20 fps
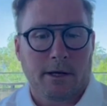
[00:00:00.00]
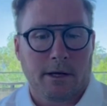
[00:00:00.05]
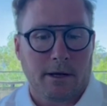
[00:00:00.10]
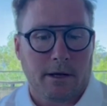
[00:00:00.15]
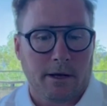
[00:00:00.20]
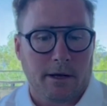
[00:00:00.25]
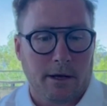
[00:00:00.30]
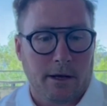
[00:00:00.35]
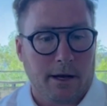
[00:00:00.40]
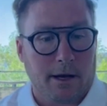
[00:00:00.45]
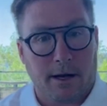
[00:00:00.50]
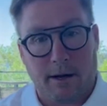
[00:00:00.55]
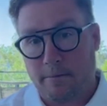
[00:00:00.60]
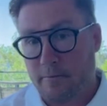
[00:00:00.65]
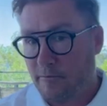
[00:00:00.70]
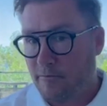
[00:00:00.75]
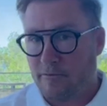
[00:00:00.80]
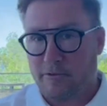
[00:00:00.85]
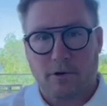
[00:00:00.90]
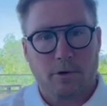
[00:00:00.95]
Uh,
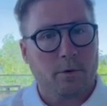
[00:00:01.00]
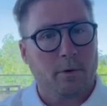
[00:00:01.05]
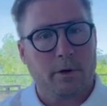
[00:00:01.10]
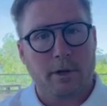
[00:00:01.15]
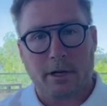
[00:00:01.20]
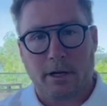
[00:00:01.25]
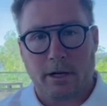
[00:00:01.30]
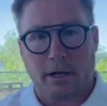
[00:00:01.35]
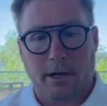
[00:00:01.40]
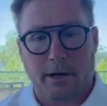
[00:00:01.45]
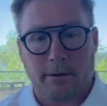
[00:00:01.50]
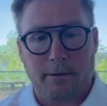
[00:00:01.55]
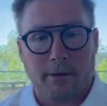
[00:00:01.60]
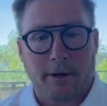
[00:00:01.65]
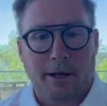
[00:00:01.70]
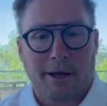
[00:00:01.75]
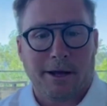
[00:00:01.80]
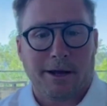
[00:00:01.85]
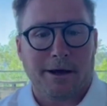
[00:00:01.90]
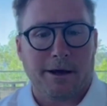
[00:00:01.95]
I'm fluid, and
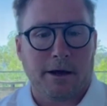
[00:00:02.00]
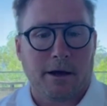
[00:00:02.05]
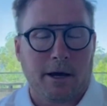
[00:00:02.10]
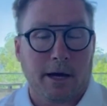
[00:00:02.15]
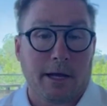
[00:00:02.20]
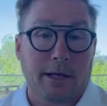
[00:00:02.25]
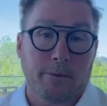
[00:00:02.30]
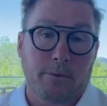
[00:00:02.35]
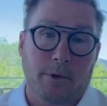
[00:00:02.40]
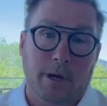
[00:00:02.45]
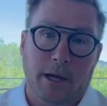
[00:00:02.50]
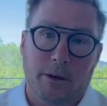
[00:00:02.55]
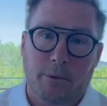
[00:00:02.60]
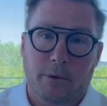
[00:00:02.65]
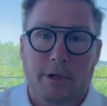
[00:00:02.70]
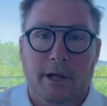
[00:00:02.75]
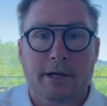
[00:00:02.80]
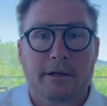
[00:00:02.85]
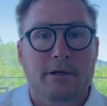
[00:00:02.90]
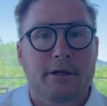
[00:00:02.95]
I, uh, I, I would
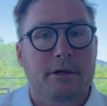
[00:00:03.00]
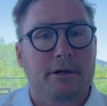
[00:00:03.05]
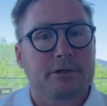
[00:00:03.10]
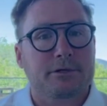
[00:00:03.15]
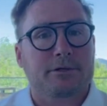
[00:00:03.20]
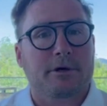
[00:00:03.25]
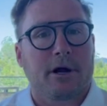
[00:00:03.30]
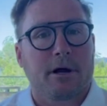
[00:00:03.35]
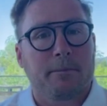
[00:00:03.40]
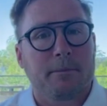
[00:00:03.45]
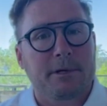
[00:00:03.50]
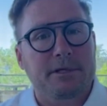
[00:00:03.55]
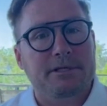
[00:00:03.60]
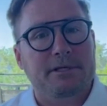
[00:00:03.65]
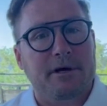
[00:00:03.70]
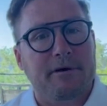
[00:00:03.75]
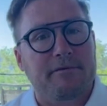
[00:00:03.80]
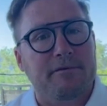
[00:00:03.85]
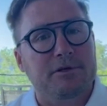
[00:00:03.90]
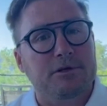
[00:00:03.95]
like to describe
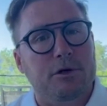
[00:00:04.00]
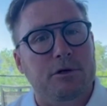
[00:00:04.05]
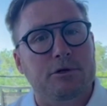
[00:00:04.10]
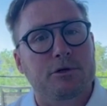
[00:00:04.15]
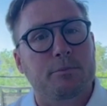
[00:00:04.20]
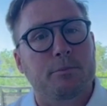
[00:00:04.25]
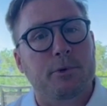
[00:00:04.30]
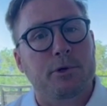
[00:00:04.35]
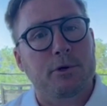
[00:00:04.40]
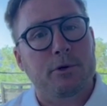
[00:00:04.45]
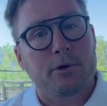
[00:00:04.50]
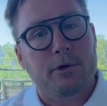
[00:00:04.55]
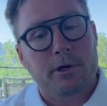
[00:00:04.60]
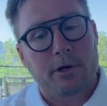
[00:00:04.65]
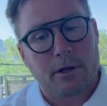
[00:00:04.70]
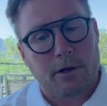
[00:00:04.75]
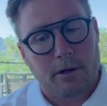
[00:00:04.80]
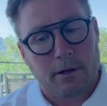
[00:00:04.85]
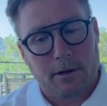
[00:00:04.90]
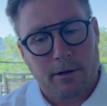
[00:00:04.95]
myself as entrepreneurial,